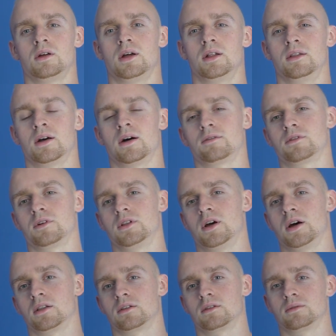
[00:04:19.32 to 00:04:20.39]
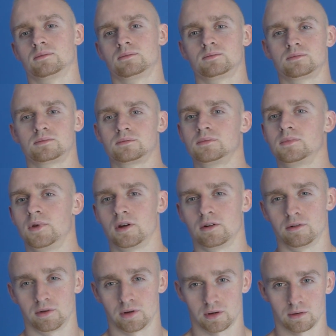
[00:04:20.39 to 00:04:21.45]
and after that you are
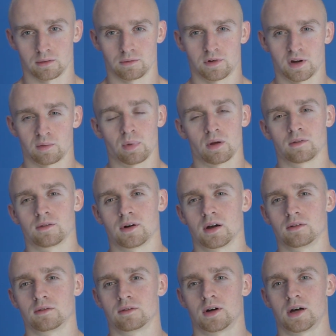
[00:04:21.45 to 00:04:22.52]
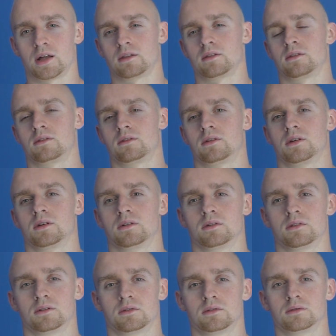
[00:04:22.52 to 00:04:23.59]
doing your 5x5 at,
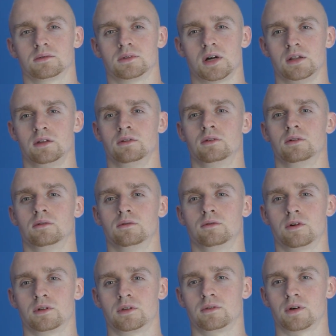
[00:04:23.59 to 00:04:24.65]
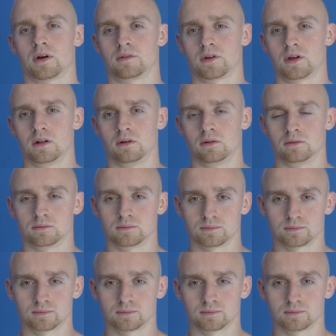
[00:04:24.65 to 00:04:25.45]
I don't know, 45 kilo,